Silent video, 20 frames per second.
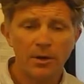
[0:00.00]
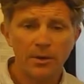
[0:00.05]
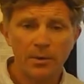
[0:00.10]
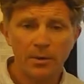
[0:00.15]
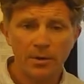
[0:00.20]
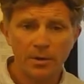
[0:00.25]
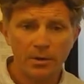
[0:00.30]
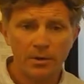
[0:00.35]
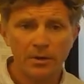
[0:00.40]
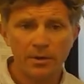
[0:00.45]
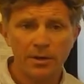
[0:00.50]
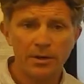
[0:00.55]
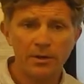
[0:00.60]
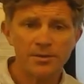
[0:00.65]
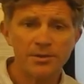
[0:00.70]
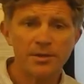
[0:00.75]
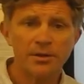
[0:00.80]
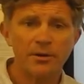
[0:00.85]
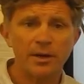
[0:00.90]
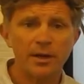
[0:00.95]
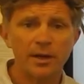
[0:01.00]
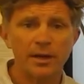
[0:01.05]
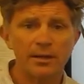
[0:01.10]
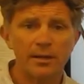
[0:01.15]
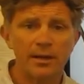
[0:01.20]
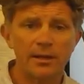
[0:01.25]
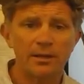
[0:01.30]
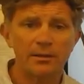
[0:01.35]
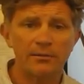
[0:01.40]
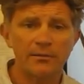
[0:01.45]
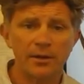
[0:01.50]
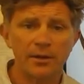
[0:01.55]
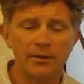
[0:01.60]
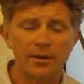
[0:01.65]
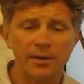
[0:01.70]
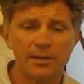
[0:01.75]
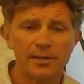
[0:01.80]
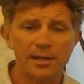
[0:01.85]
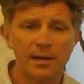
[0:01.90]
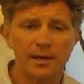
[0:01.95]
anyone who got a U, in the end of year
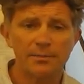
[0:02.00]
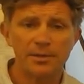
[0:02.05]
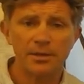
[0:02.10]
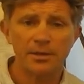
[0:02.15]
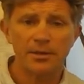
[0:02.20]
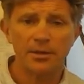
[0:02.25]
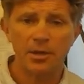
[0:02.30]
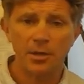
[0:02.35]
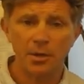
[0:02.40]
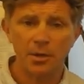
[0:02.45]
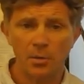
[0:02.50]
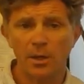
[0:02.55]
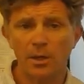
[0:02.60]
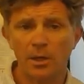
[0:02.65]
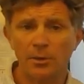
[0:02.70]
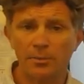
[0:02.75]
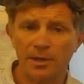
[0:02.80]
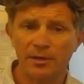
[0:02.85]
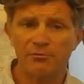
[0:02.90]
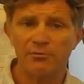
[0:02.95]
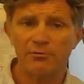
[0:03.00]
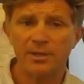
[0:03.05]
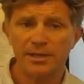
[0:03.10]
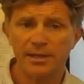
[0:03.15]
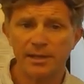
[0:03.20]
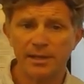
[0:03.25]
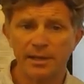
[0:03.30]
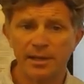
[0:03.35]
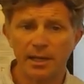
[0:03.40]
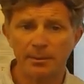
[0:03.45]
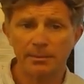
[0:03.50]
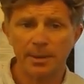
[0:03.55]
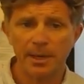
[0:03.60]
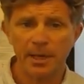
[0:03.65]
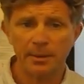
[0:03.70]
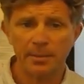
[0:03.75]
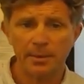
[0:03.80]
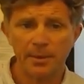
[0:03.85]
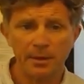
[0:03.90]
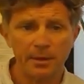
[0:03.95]
exams, you will be resitting that
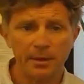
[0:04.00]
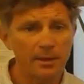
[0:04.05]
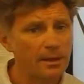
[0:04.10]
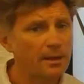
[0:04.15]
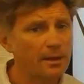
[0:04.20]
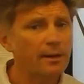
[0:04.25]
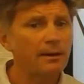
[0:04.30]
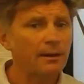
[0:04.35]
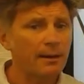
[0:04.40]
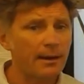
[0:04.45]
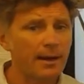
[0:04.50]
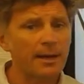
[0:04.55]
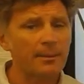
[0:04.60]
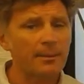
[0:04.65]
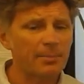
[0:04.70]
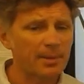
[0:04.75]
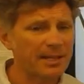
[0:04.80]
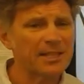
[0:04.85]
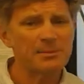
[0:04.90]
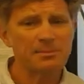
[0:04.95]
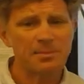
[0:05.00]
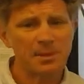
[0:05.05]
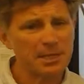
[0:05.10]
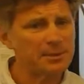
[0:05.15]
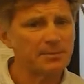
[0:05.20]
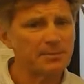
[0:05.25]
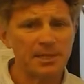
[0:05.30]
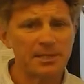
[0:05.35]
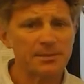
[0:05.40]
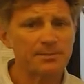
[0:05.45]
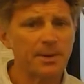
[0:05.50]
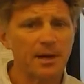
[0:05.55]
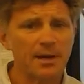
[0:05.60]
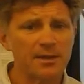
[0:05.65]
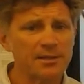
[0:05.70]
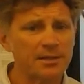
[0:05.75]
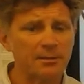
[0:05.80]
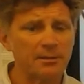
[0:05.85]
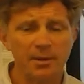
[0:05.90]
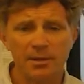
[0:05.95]
paper. And please, please, please
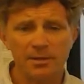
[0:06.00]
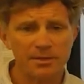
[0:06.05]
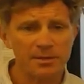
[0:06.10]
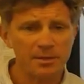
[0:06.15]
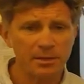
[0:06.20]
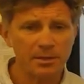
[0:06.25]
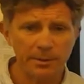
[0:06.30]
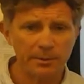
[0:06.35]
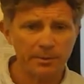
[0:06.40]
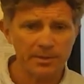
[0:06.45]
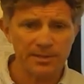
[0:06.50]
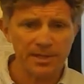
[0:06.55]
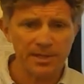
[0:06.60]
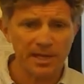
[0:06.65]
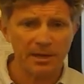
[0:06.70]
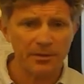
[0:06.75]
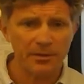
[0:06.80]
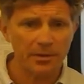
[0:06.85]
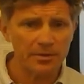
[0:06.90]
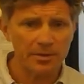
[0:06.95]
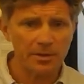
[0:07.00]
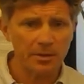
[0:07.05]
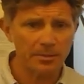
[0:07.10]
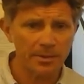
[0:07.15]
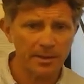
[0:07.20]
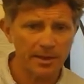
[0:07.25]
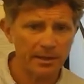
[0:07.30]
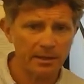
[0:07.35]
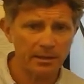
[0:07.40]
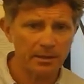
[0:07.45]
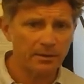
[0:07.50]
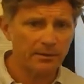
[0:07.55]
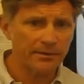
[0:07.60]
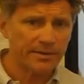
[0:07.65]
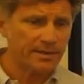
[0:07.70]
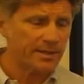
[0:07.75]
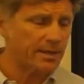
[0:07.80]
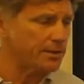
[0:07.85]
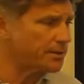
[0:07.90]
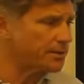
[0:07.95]
pass it, because nobody wants to have those complicated
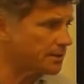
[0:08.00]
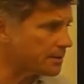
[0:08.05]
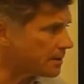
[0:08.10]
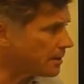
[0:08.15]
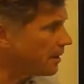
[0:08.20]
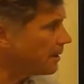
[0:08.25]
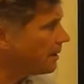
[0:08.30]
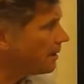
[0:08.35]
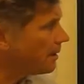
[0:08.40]
conversations.